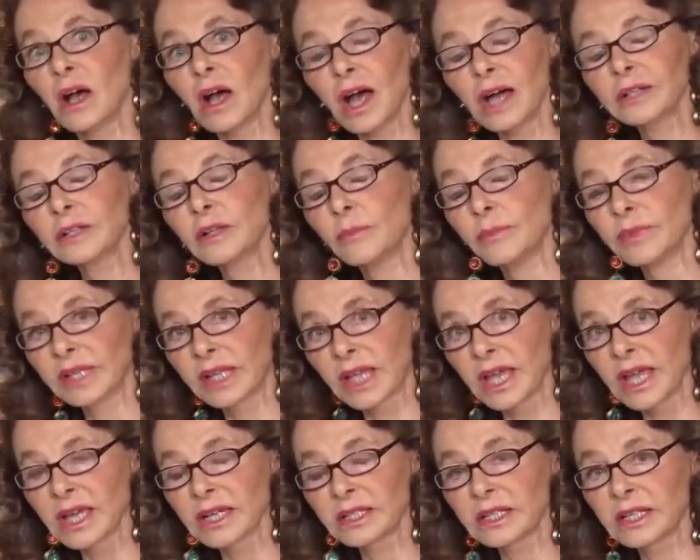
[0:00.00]
auto
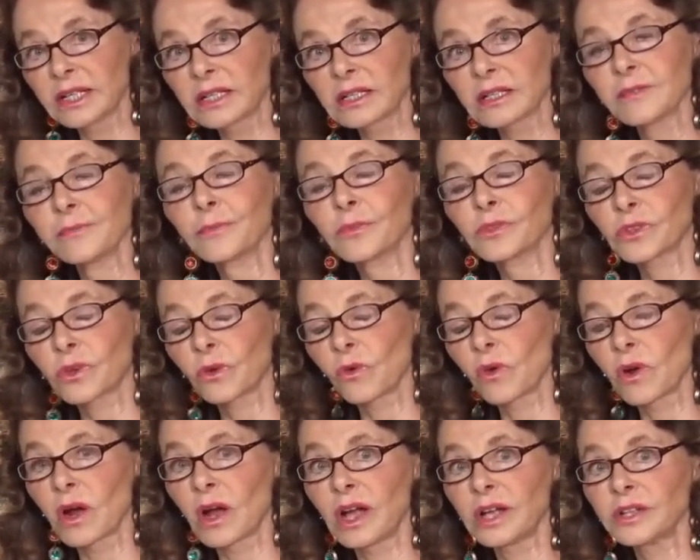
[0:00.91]
mechanic
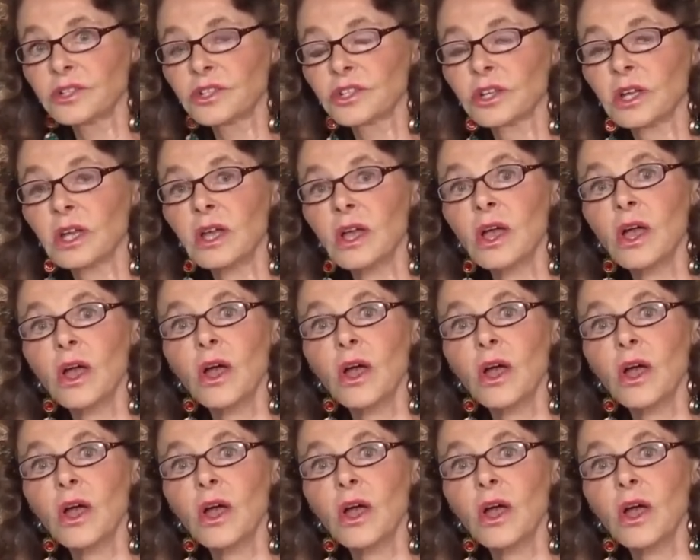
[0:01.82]
garage